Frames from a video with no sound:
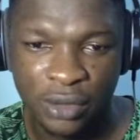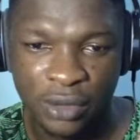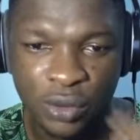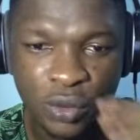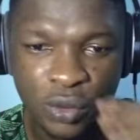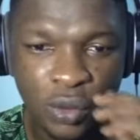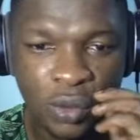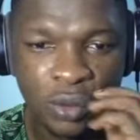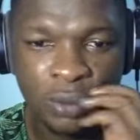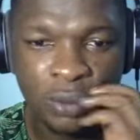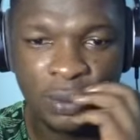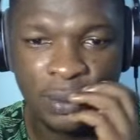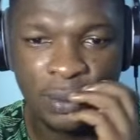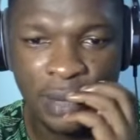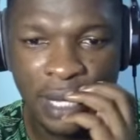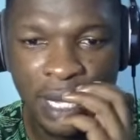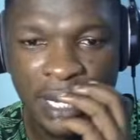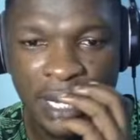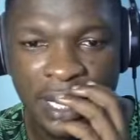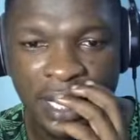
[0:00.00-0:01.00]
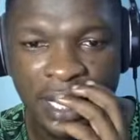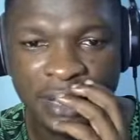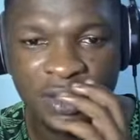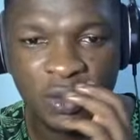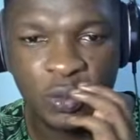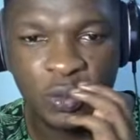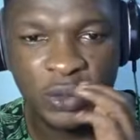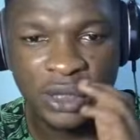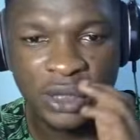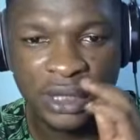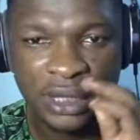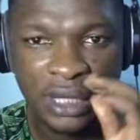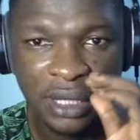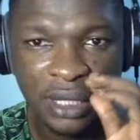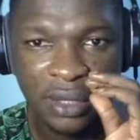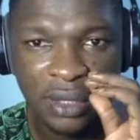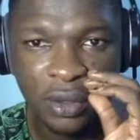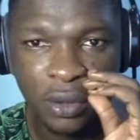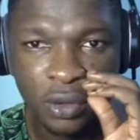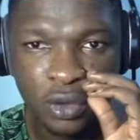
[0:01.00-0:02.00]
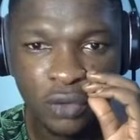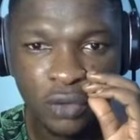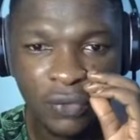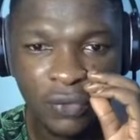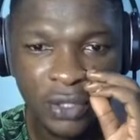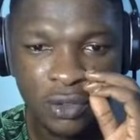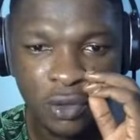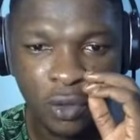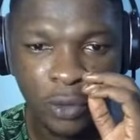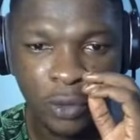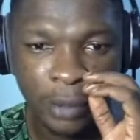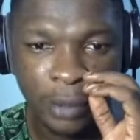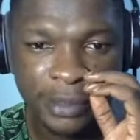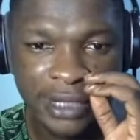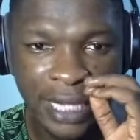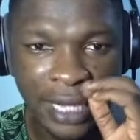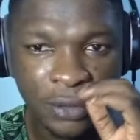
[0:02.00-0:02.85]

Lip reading: So earlier in the week on Sofascore website,